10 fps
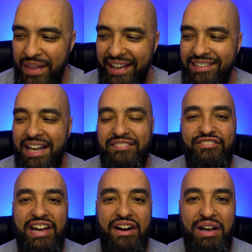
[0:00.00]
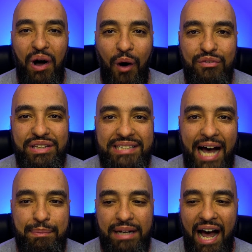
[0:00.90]
And it's like very over the
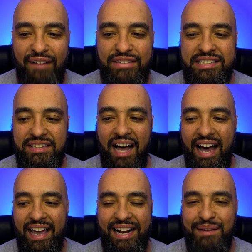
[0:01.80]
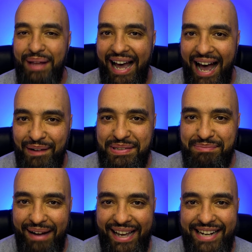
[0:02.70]
top and obvious lying. And I'm like, how is
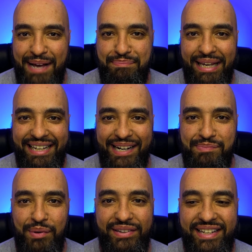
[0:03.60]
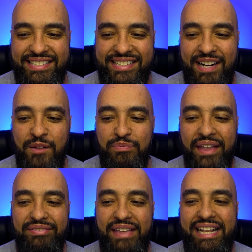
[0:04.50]
Mike not picking up on this?
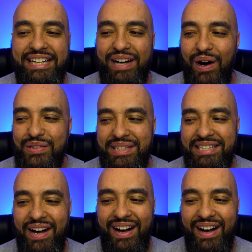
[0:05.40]
Then he goes with this.